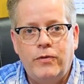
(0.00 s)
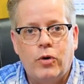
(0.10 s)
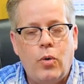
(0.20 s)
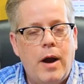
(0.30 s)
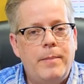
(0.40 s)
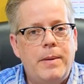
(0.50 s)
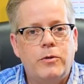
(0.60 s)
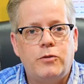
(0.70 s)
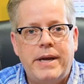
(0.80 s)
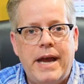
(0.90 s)
your choir
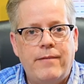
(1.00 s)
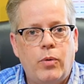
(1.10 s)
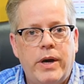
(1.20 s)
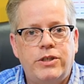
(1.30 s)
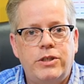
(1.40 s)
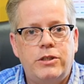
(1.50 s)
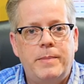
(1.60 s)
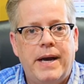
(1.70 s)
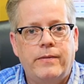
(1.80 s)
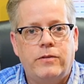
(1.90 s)
members may have questions
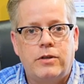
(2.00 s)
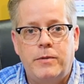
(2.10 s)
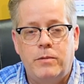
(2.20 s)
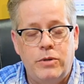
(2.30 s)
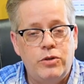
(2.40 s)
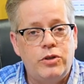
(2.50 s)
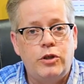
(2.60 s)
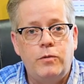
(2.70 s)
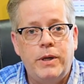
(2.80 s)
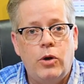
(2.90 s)
about some of the music
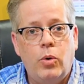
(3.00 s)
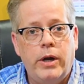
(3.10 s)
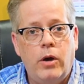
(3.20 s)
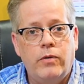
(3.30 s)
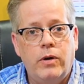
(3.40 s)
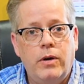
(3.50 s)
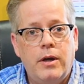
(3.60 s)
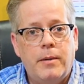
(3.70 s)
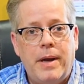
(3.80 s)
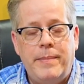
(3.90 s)
you've been going over,
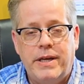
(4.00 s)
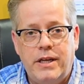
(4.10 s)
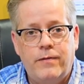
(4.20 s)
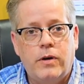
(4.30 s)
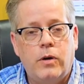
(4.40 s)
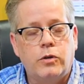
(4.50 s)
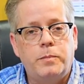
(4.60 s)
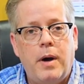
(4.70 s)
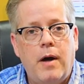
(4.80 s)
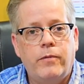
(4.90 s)
maybe a difficult
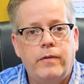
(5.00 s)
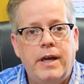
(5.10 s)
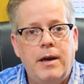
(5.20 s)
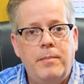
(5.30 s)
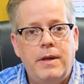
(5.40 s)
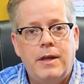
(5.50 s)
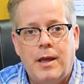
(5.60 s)
spot for them.